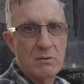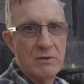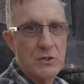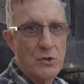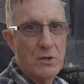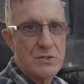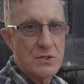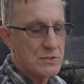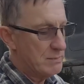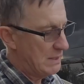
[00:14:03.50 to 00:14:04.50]
Venturi
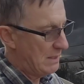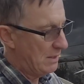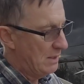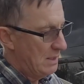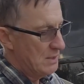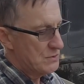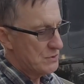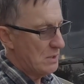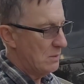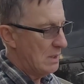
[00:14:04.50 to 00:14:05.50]
system in here.
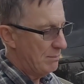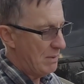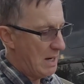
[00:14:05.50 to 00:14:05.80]
So